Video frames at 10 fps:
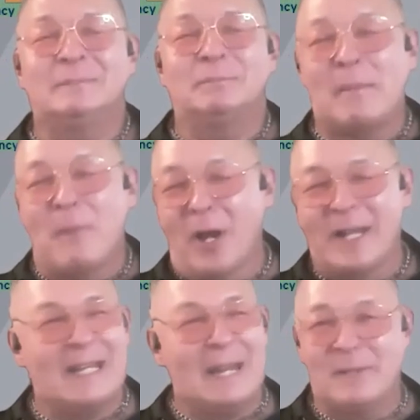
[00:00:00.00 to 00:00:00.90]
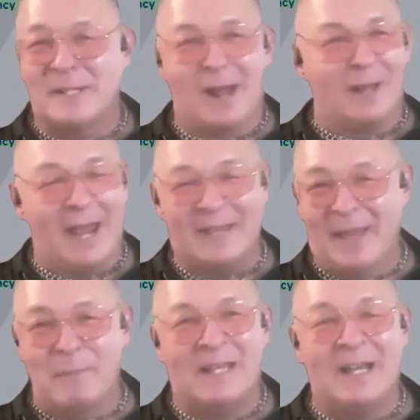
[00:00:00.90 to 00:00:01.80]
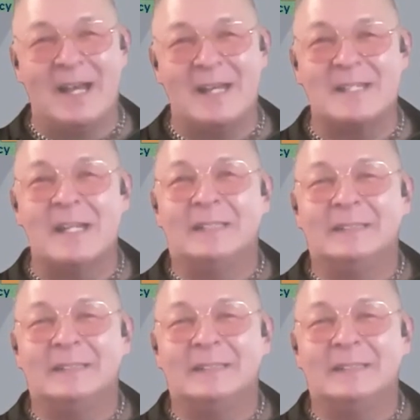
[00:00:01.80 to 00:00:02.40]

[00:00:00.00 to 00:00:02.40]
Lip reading: My marketing team does not like that because,